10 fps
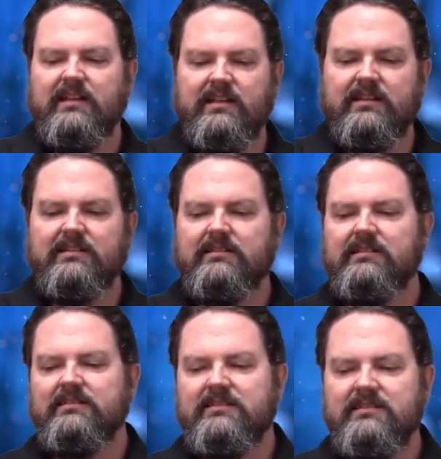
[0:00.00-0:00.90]
Uh,
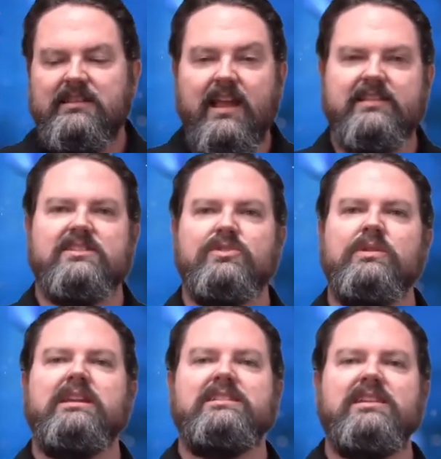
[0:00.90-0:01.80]
yeah, this
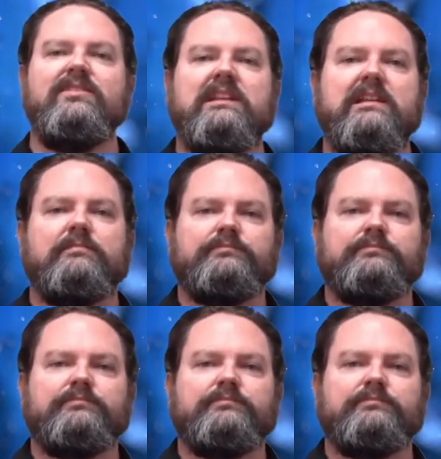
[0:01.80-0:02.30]
creativity.